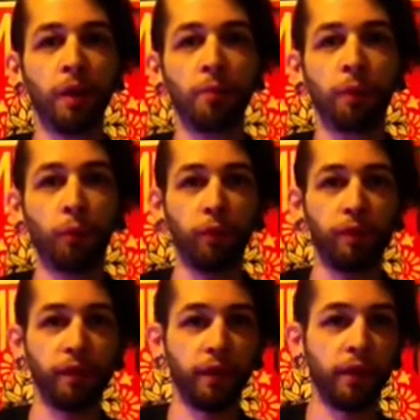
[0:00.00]
but
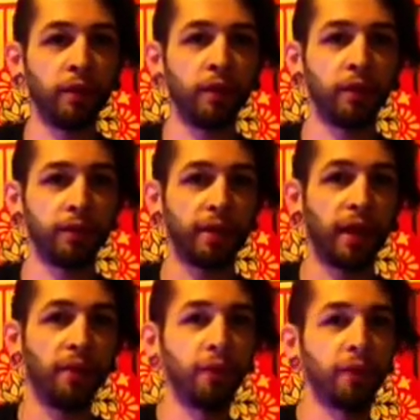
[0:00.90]
within a
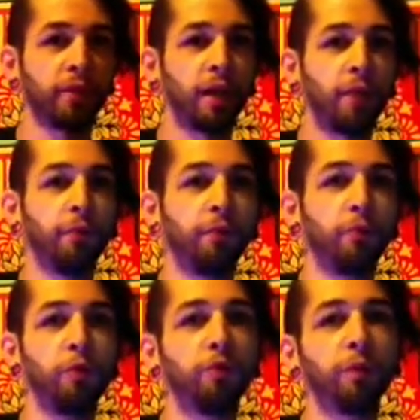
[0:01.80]
timing type of a
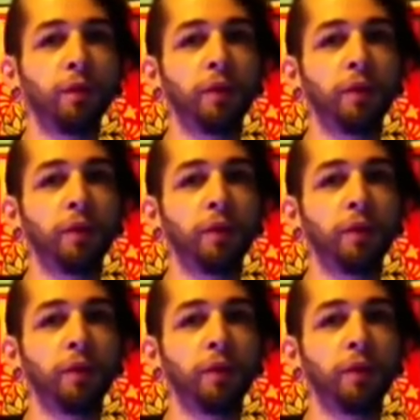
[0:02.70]
movement.